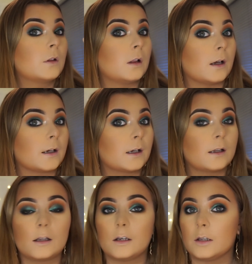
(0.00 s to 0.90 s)
Like,
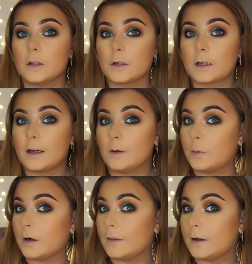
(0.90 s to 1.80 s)
look how
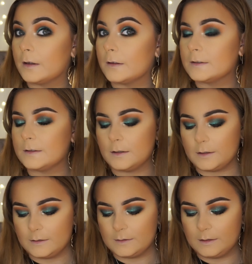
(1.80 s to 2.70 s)
bright that is,
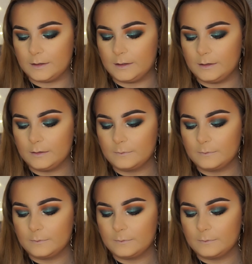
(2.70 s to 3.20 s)
seriously.